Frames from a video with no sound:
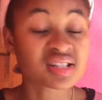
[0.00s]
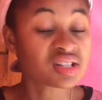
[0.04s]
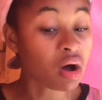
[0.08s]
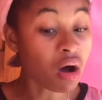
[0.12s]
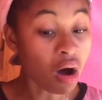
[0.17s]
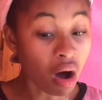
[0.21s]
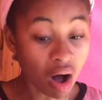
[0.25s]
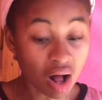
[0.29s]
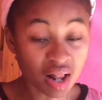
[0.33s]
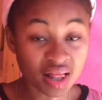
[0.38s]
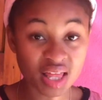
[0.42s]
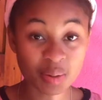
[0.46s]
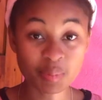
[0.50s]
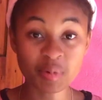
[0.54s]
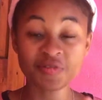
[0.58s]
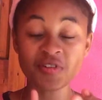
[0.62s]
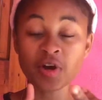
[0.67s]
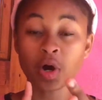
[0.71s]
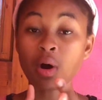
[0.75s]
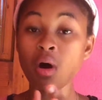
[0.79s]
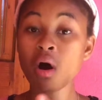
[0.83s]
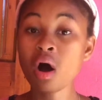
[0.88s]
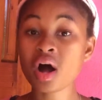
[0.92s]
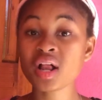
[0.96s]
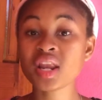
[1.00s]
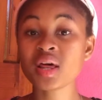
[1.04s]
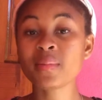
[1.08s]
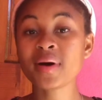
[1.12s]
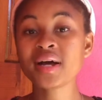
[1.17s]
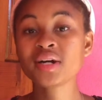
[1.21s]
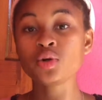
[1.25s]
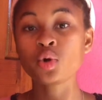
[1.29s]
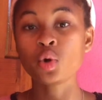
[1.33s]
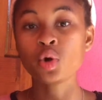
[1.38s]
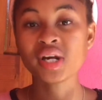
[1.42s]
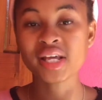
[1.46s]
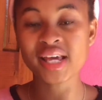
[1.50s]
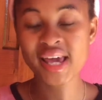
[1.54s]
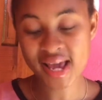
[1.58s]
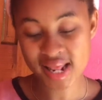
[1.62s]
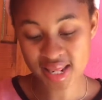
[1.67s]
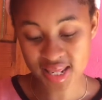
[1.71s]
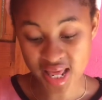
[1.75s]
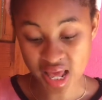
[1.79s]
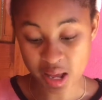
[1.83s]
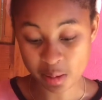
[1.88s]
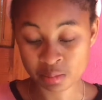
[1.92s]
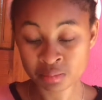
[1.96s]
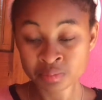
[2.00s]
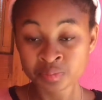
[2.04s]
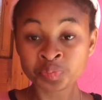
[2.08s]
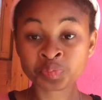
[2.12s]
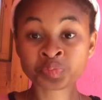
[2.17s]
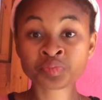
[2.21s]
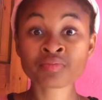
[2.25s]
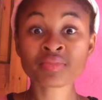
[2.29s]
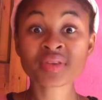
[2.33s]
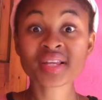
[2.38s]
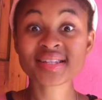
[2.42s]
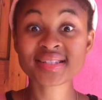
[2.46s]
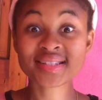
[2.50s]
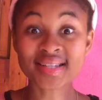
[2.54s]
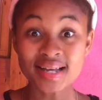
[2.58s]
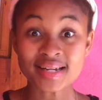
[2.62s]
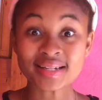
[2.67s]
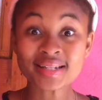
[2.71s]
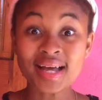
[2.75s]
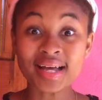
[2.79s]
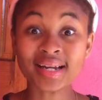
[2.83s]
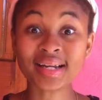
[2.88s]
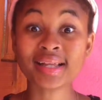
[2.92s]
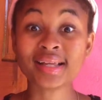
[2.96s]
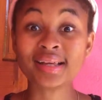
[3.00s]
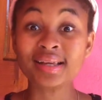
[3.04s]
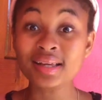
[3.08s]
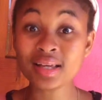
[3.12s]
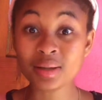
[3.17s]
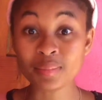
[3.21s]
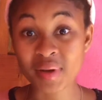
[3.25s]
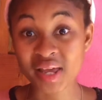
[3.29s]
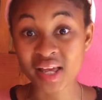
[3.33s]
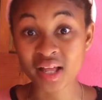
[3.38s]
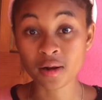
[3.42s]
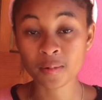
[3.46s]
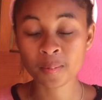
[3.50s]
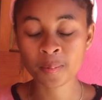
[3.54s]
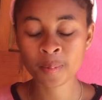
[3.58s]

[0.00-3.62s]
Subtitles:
Call them. If you call them and don't get them, send an email.